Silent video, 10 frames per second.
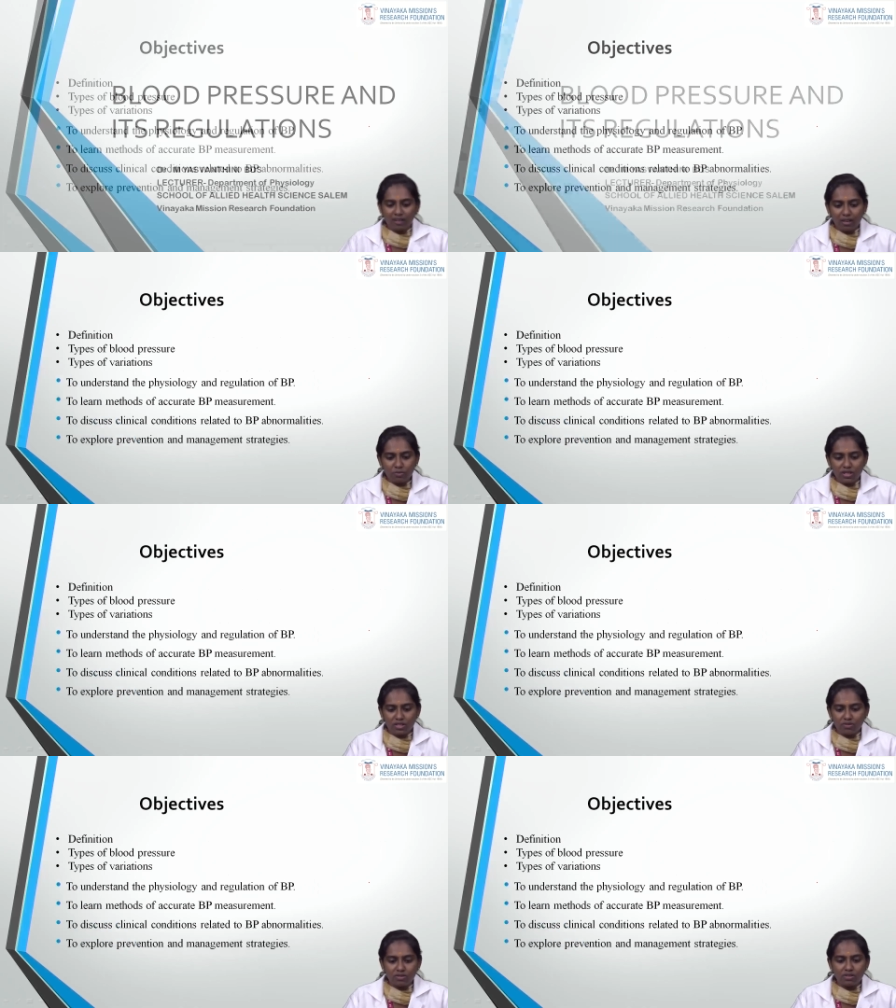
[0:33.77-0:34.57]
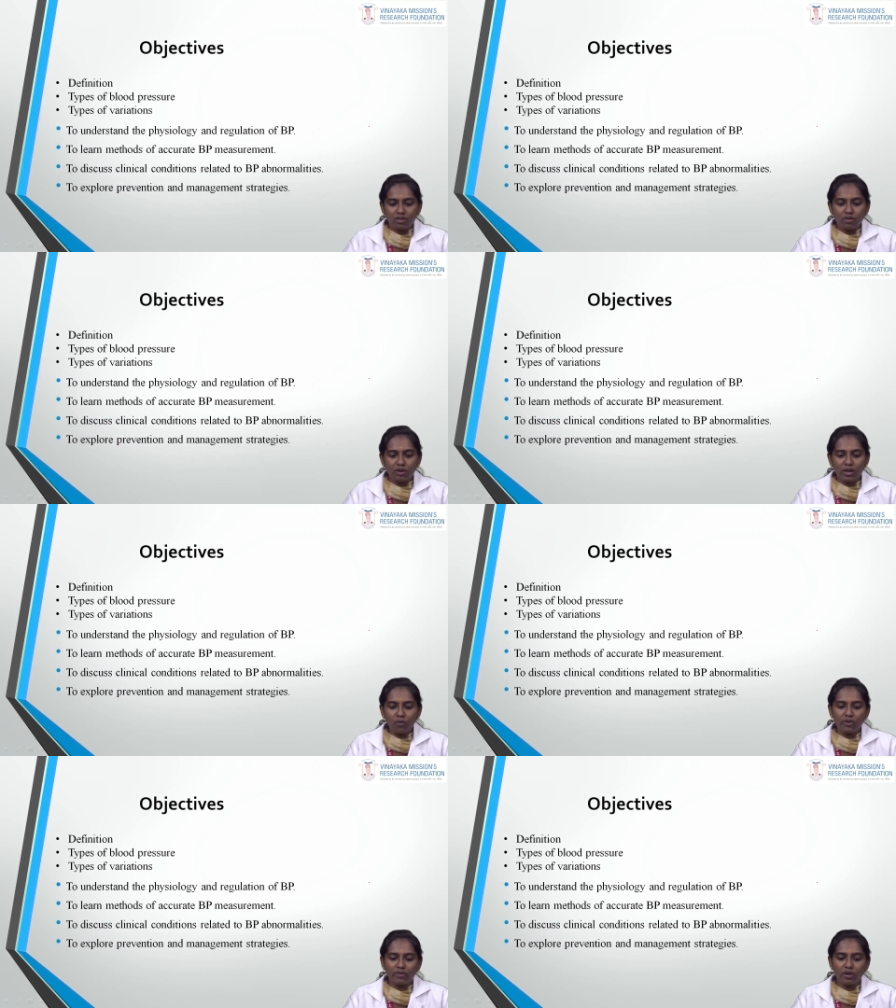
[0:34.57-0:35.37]
Objectives. Today
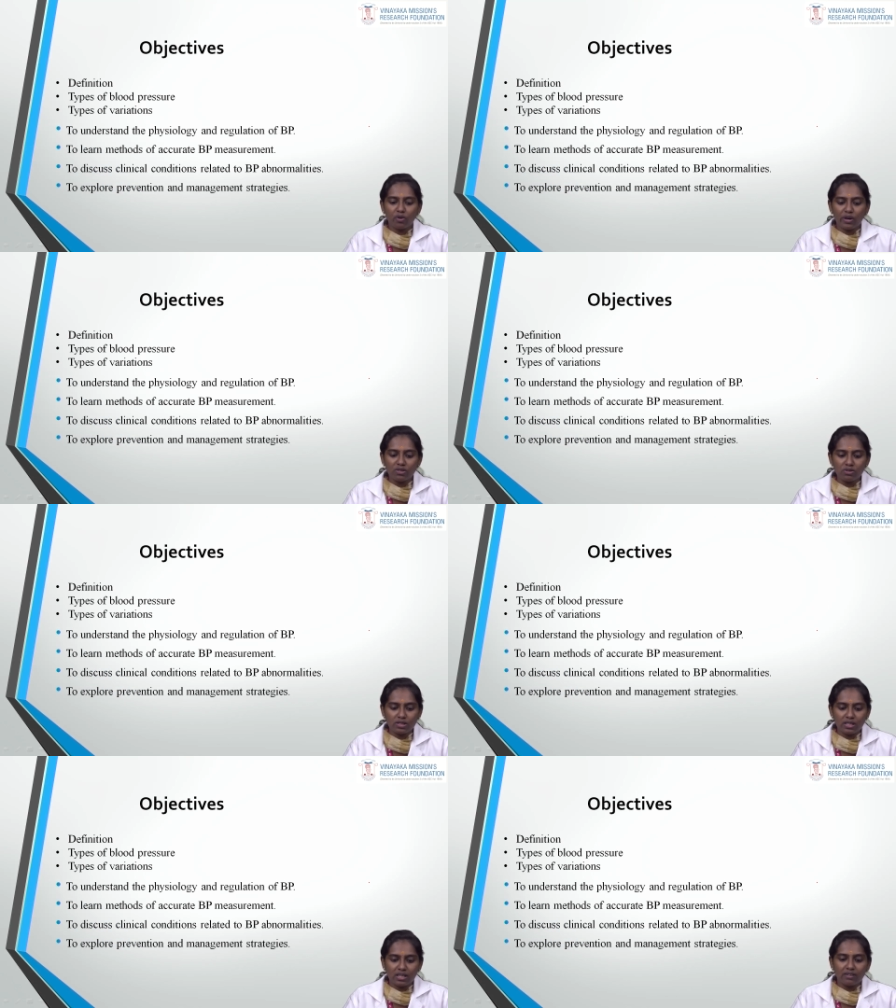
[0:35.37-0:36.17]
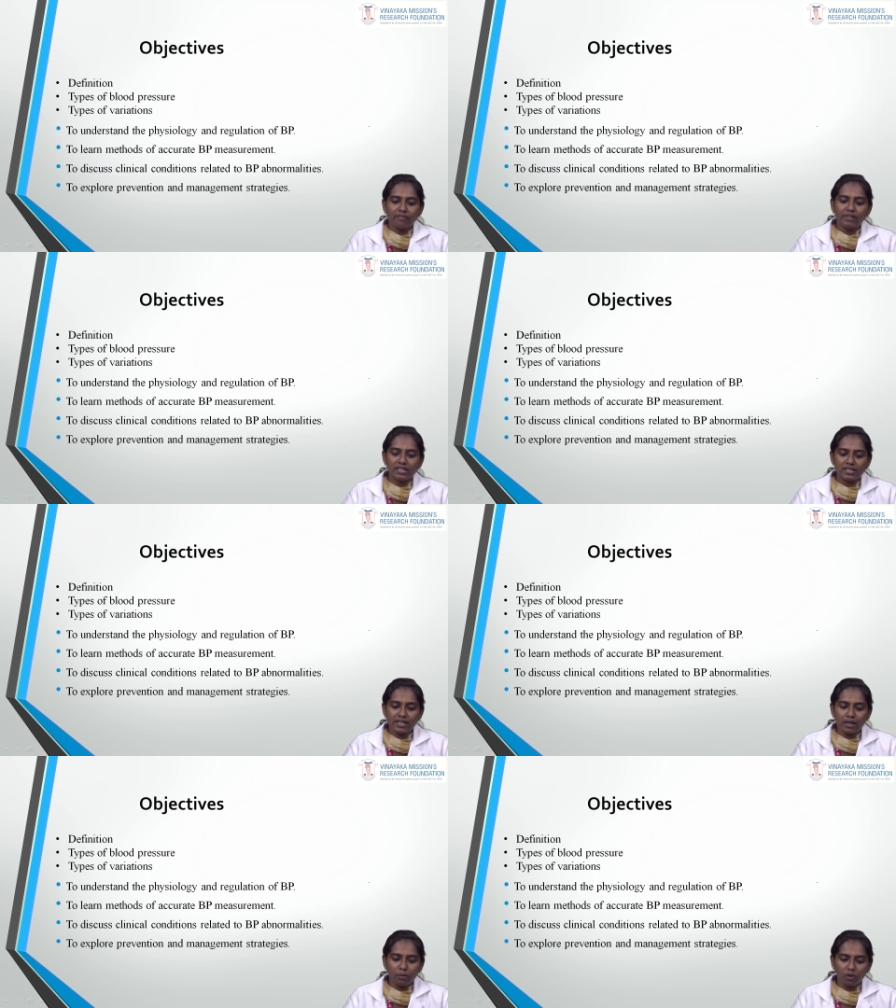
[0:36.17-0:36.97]
what we are going to see. We will
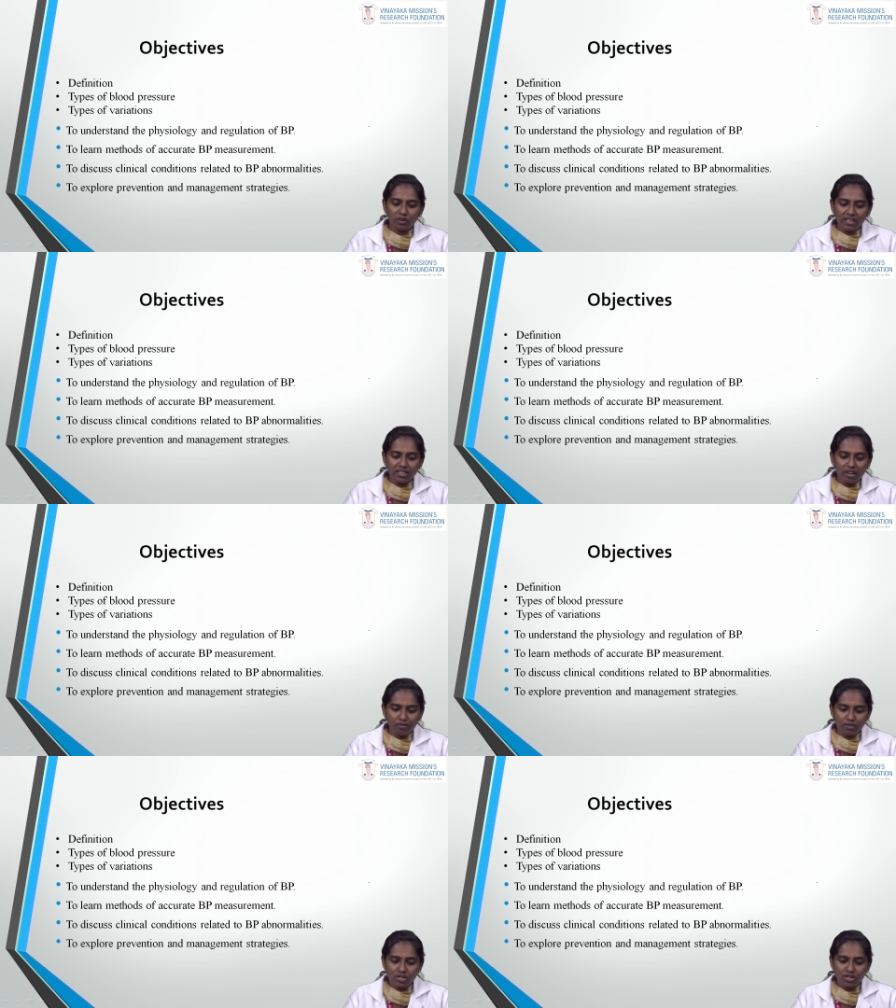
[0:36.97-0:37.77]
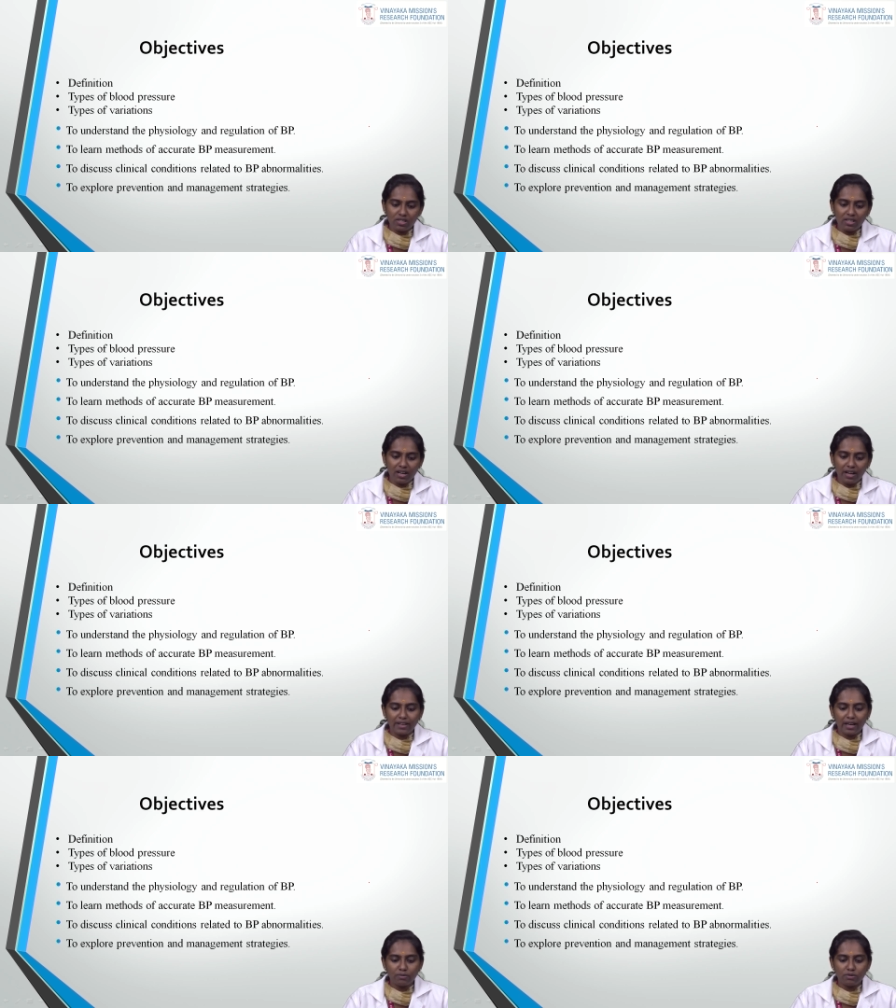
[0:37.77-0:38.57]
see about the definition
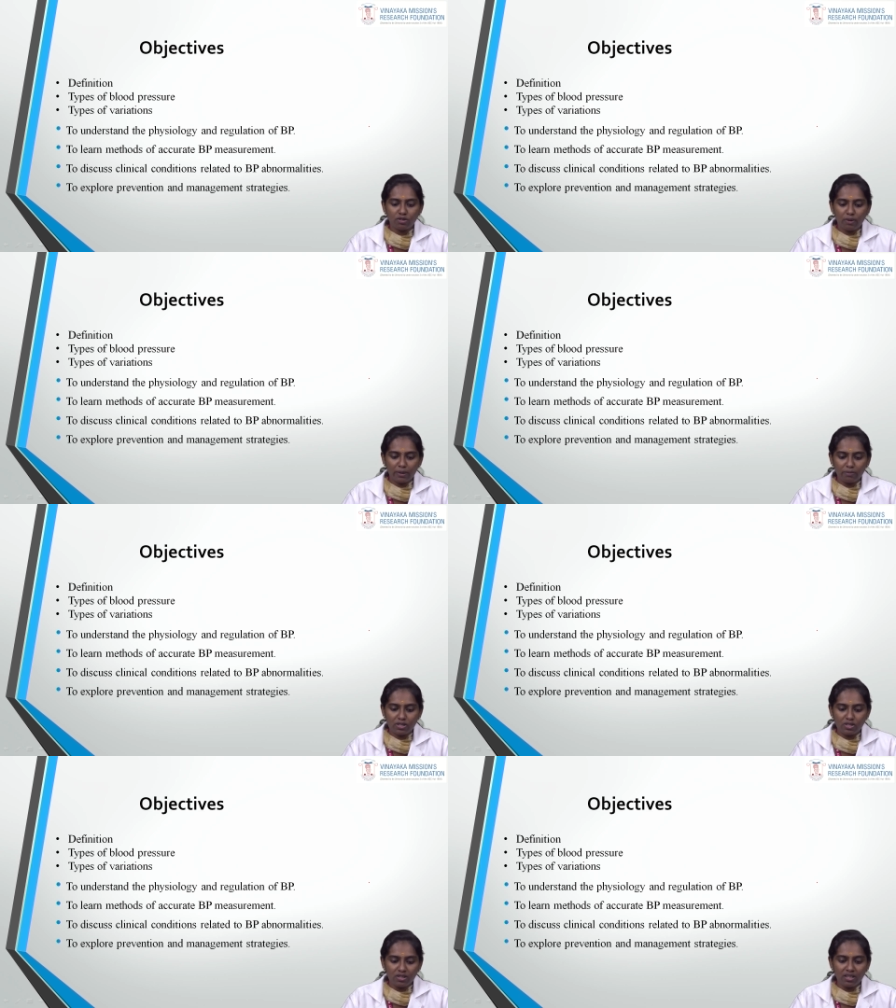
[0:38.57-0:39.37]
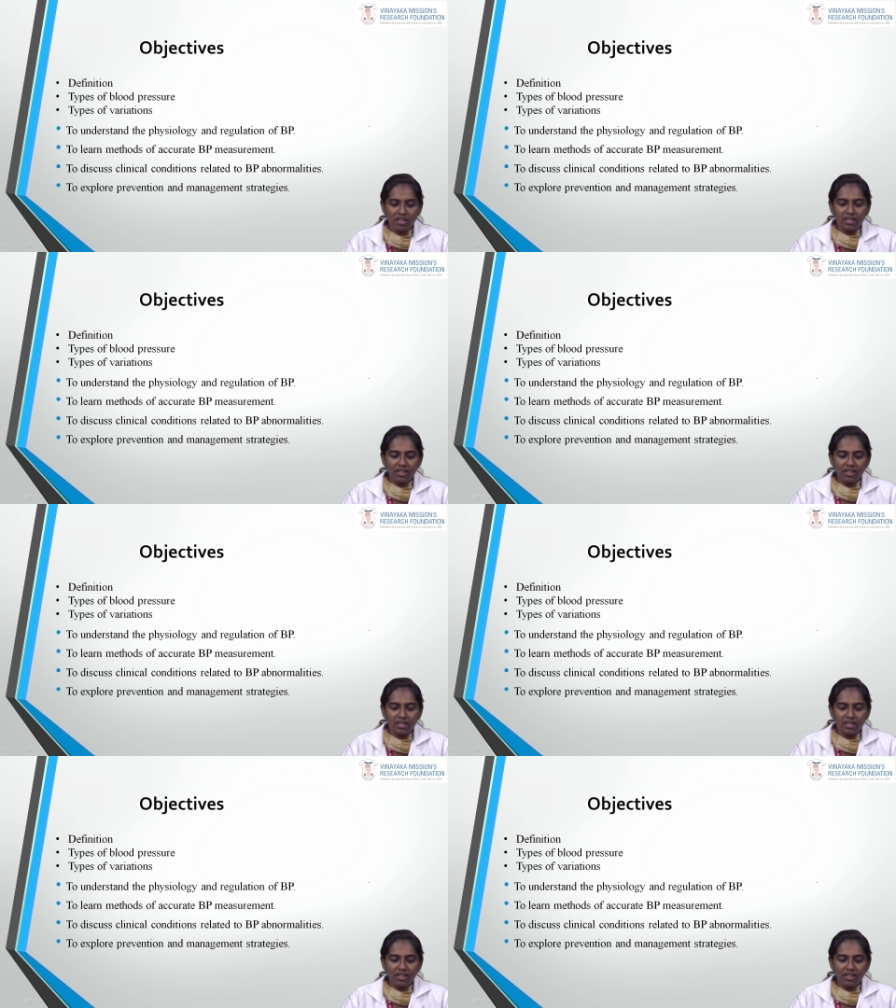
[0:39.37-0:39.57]
and types of blood pressure,